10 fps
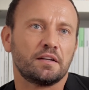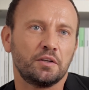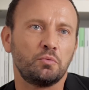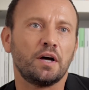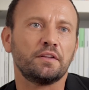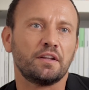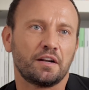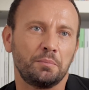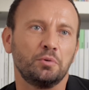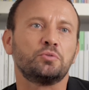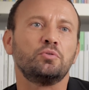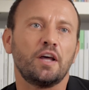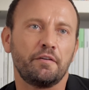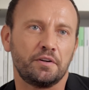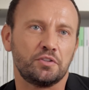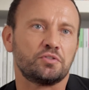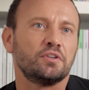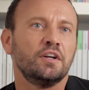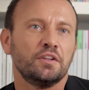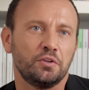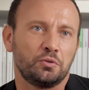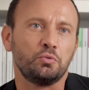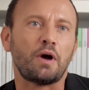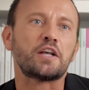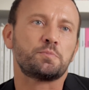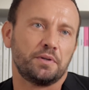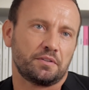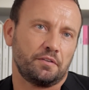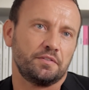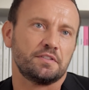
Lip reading: are the ones that are able to leverage the two aspects of